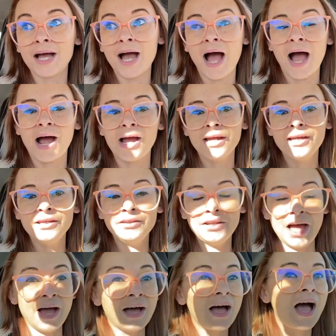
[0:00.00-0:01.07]
I
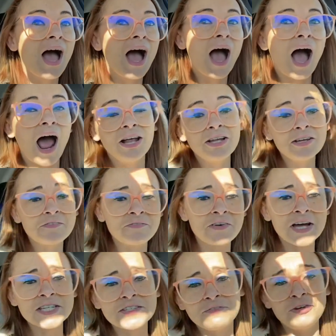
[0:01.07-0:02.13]
like
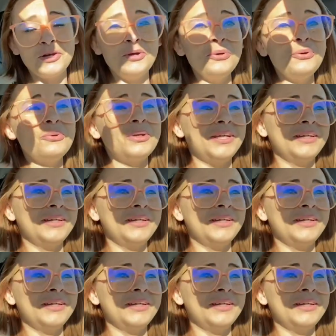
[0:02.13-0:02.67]
fast food.